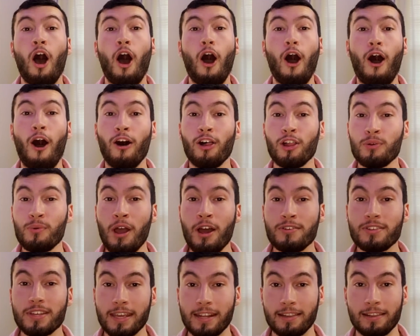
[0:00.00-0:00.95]
All
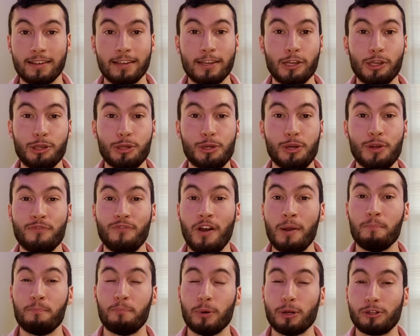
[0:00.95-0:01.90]
around Italy, you can
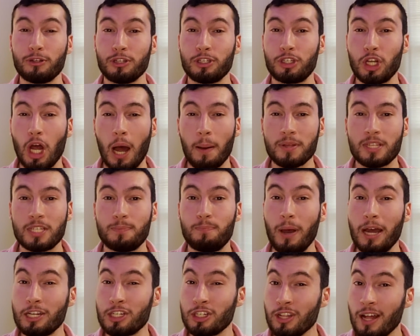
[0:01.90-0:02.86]
find butcher shops
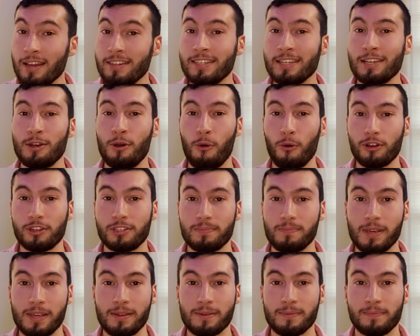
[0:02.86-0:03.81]
specializing in horse
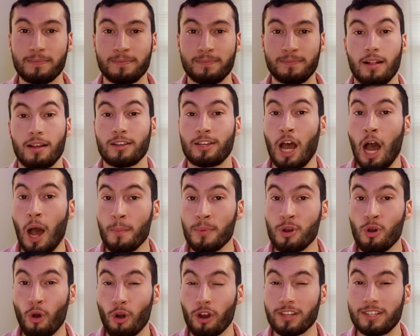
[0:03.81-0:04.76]
meat. Common
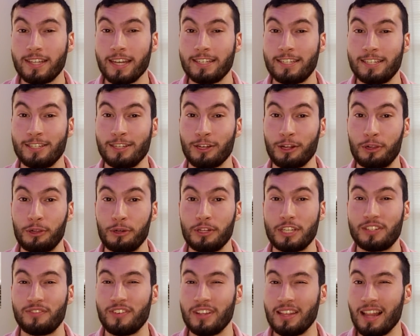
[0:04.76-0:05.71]
horse dishes include
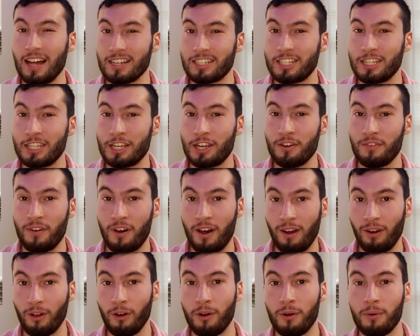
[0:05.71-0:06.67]
sfilacci di
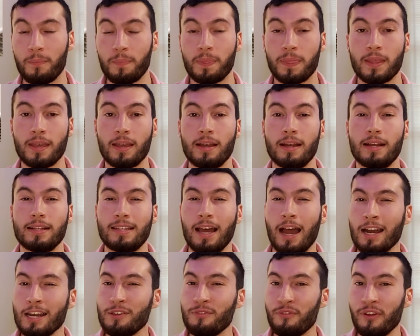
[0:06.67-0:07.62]
cavallo,
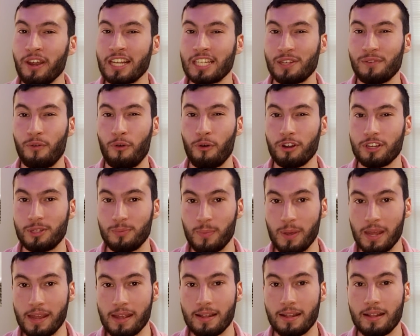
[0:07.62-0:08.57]
tiny frings of horse
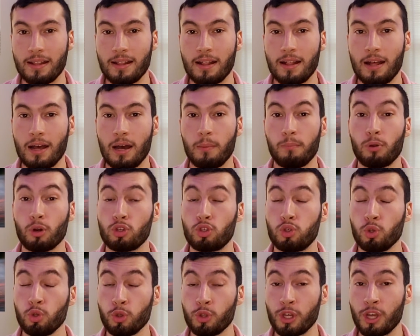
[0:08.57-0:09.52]
meat,
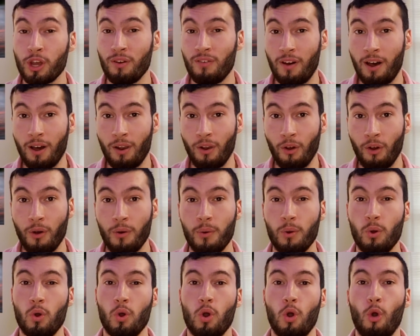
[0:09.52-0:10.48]
prosciutto di cavallo,
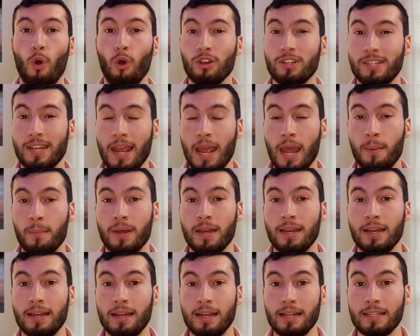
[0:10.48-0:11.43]
horse ham,
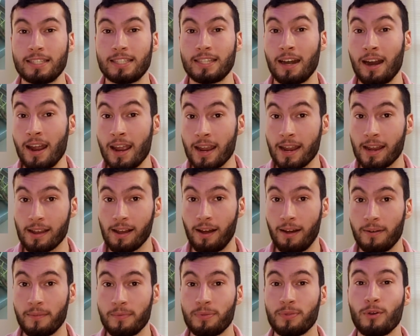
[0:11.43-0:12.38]
and straica,
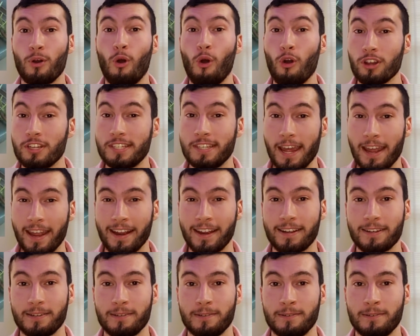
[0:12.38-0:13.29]
horse steak.